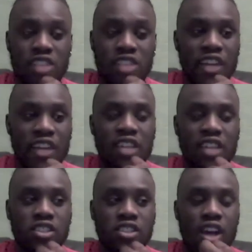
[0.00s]
thing he
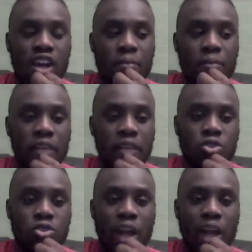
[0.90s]
just he
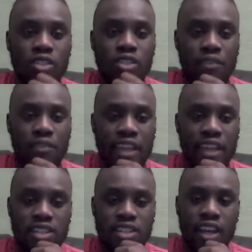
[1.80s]
saw that was the
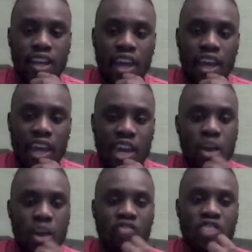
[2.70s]
defense, innit? He
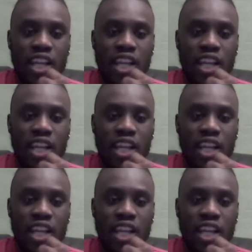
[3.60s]
went really